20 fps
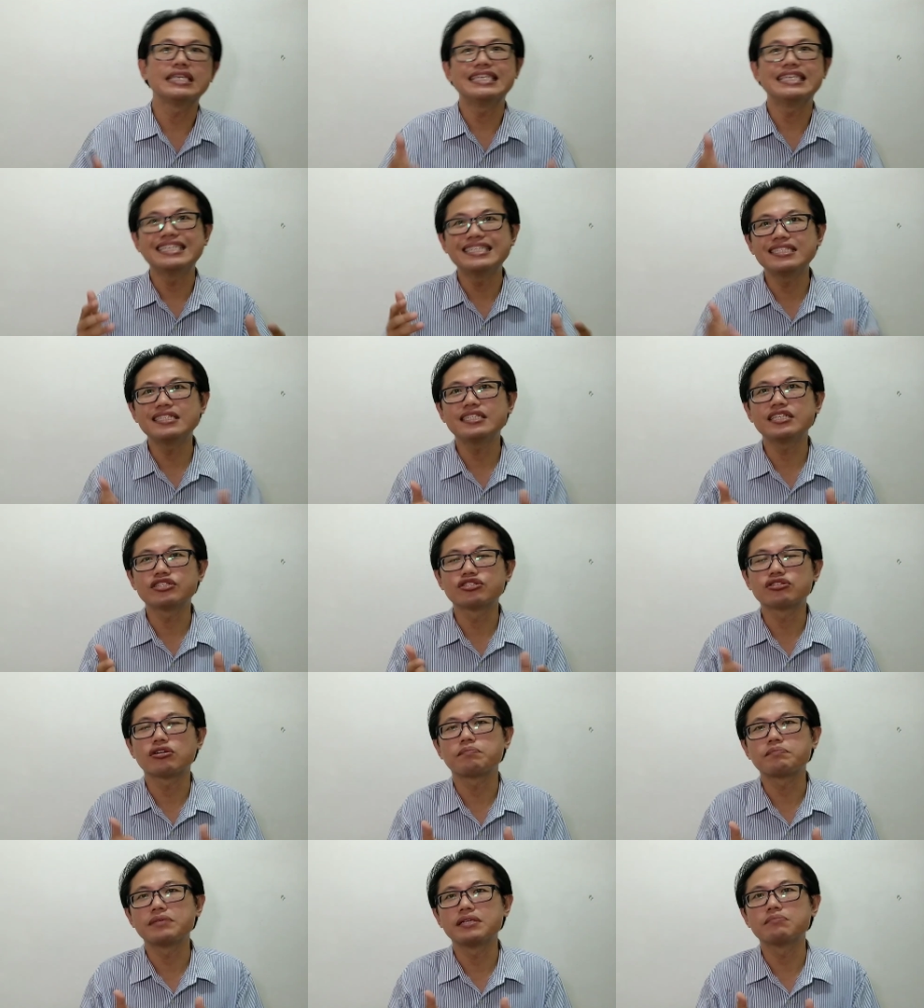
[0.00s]
in the
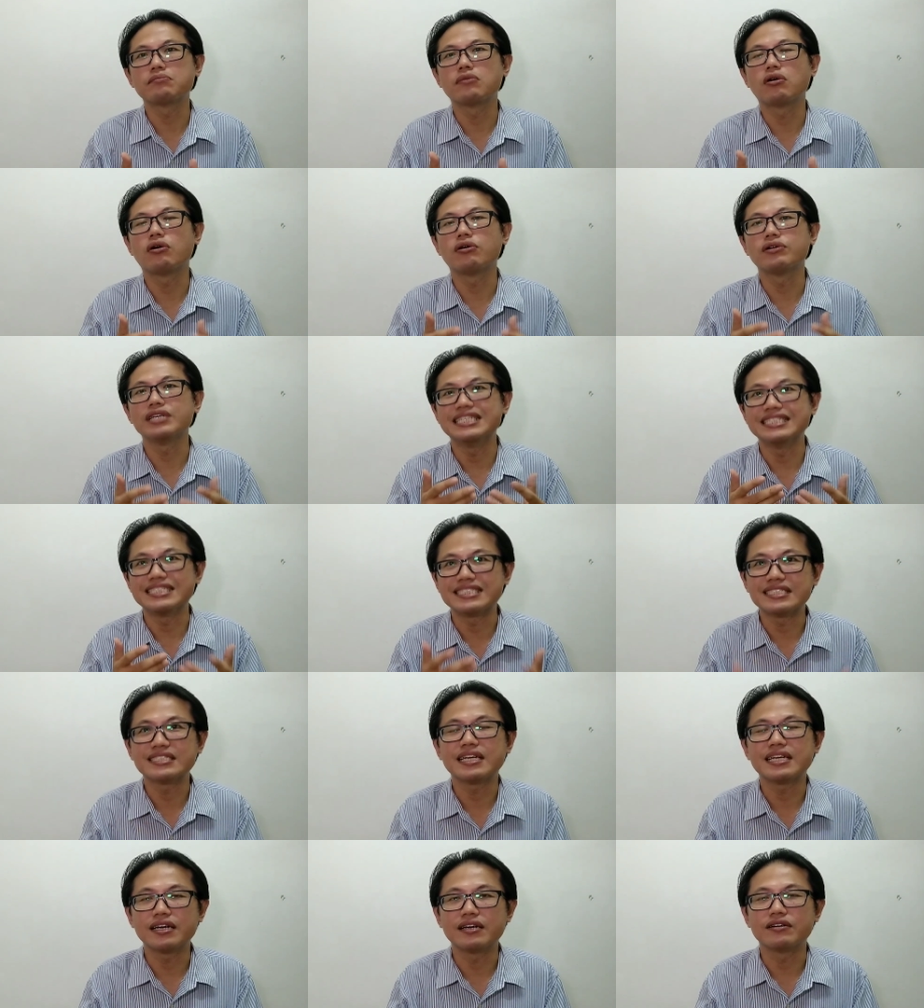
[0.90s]
shopping mall
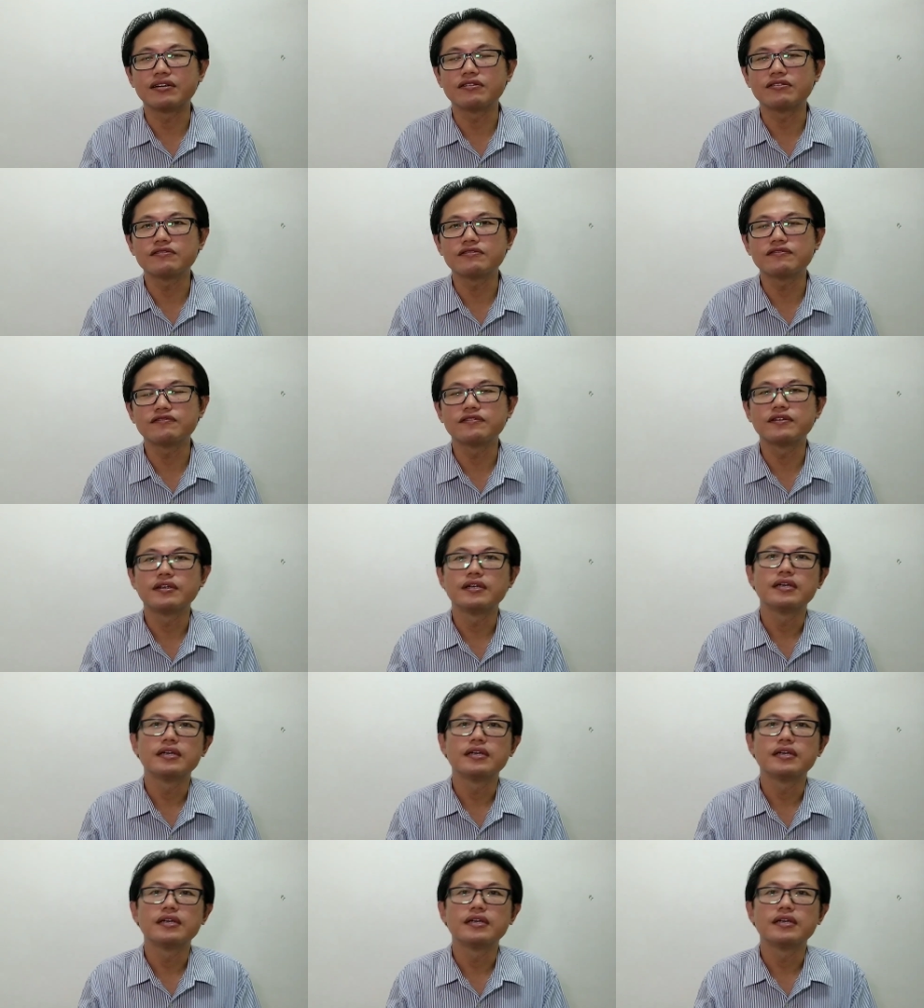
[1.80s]
itself.